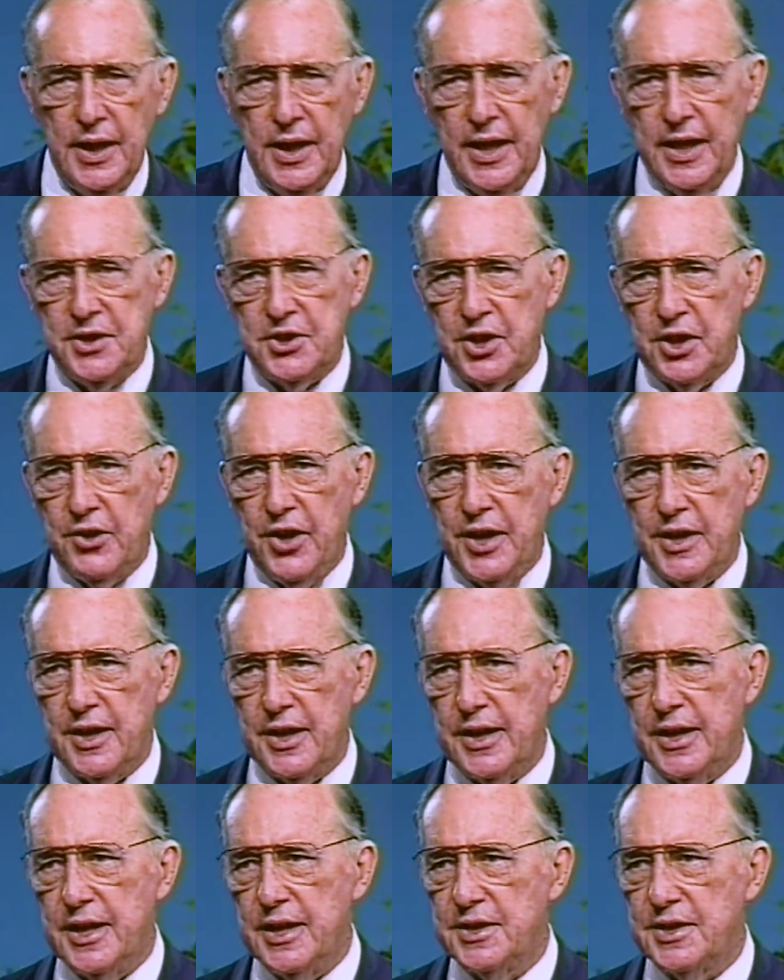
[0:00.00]

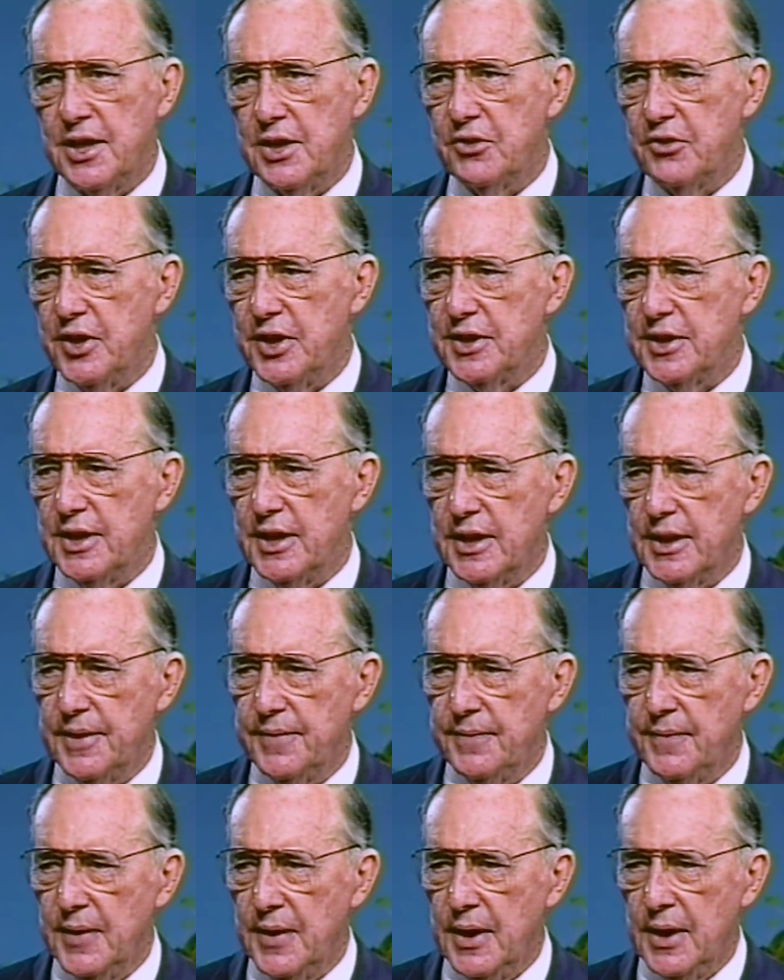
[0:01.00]
Incidentally, it's interesting,
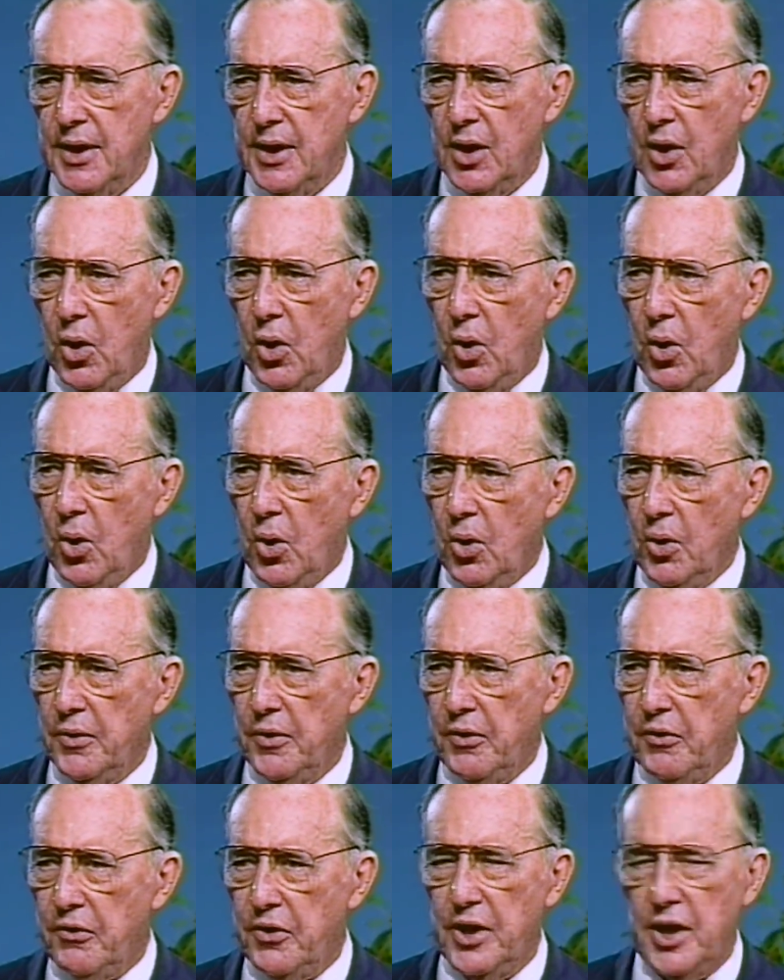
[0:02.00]
all
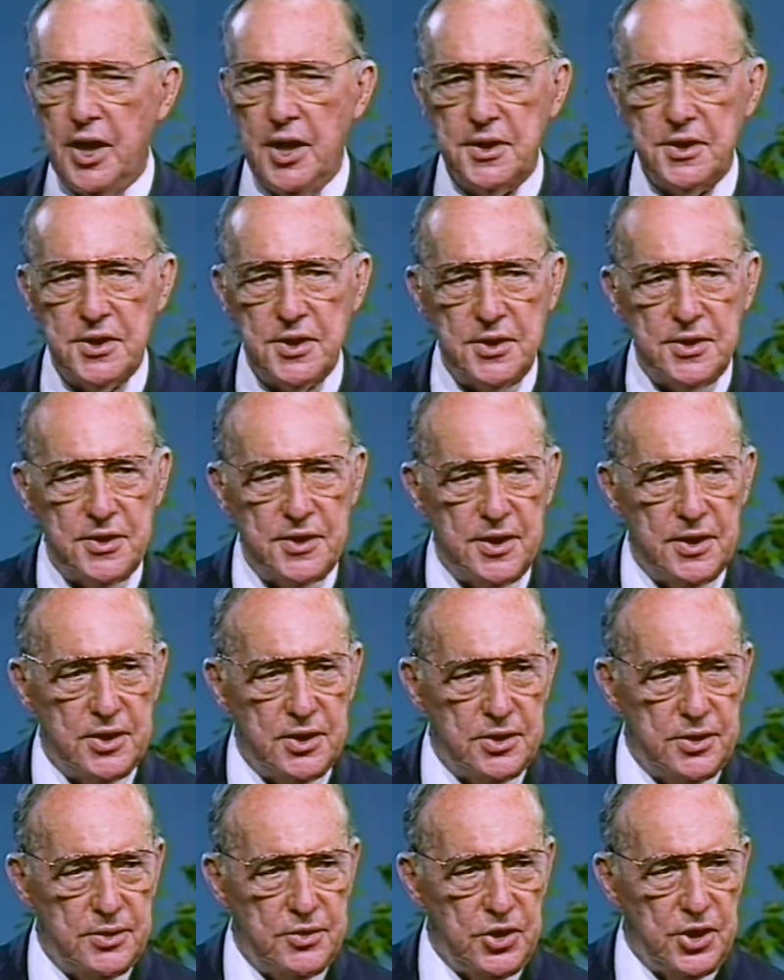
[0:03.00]
the three answers
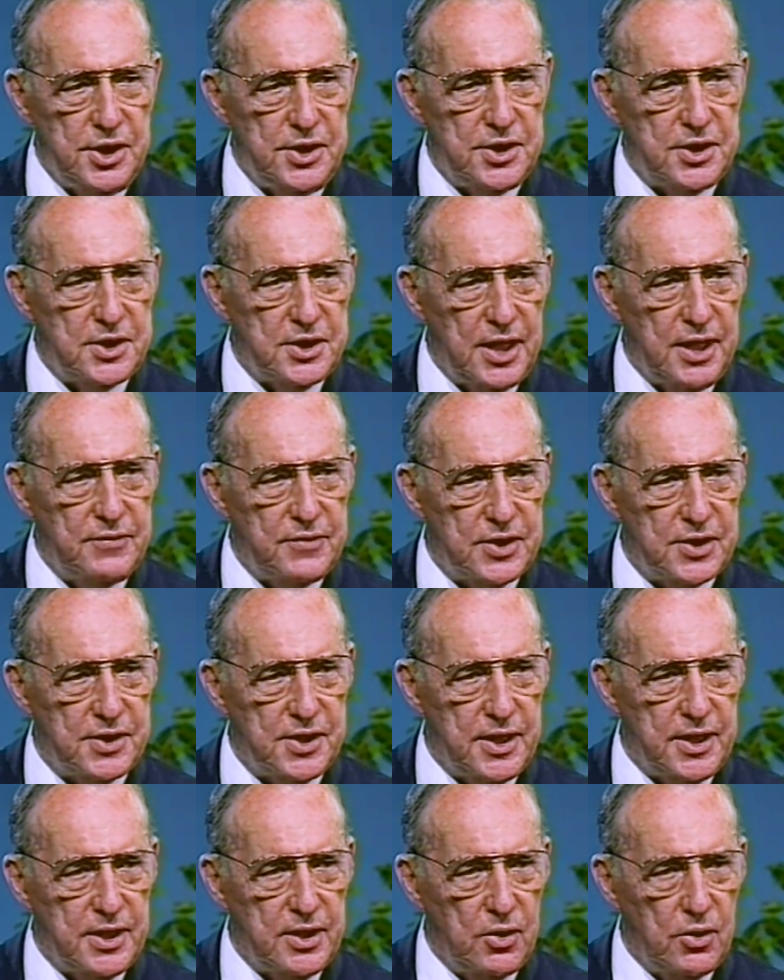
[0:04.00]
that Jesus gave to
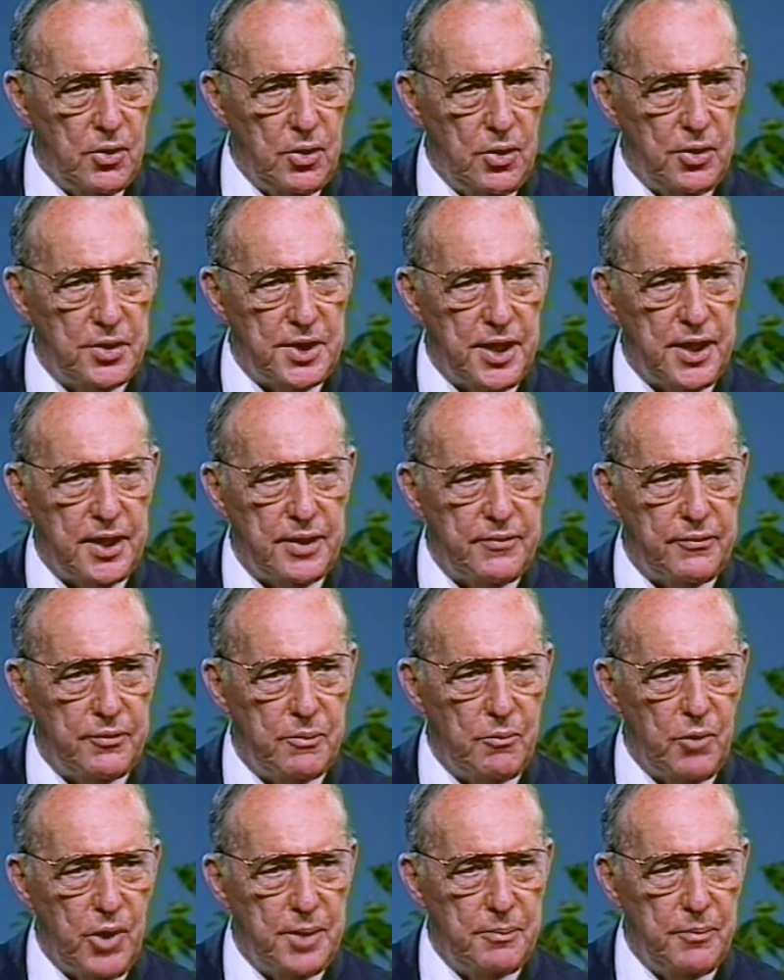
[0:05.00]
Satan are all taken
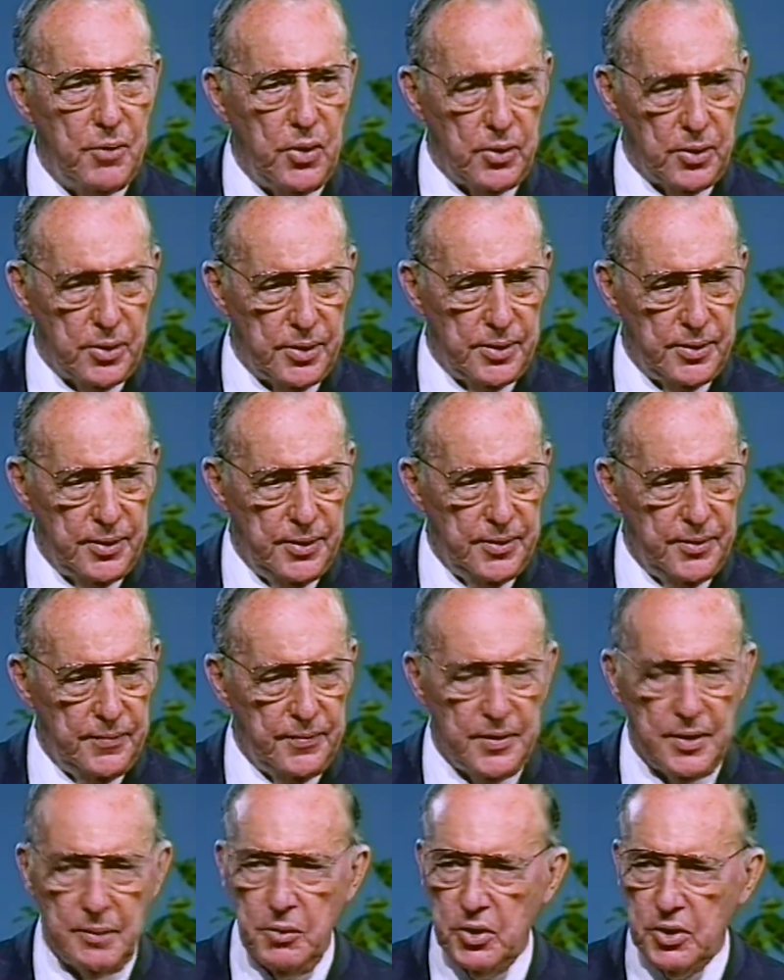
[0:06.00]
from one book,
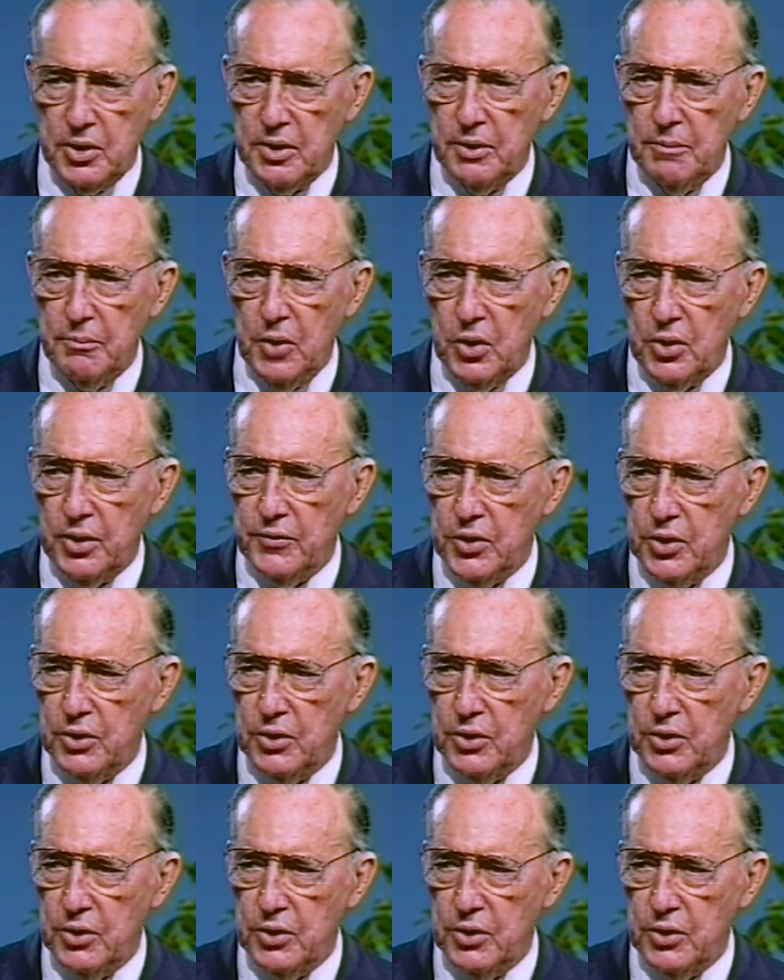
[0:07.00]
the book of